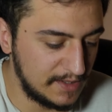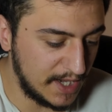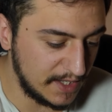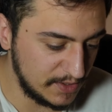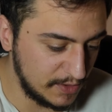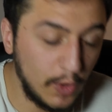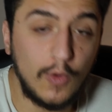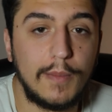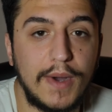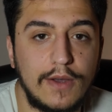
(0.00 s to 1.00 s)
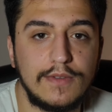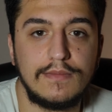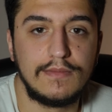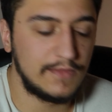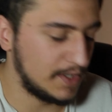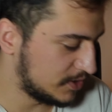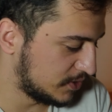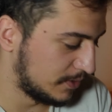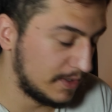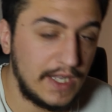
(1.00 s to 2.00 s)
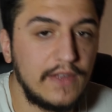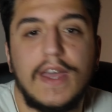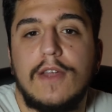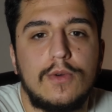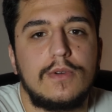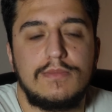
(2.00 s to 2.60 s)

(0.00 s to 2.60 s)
how to go about a solo like that, or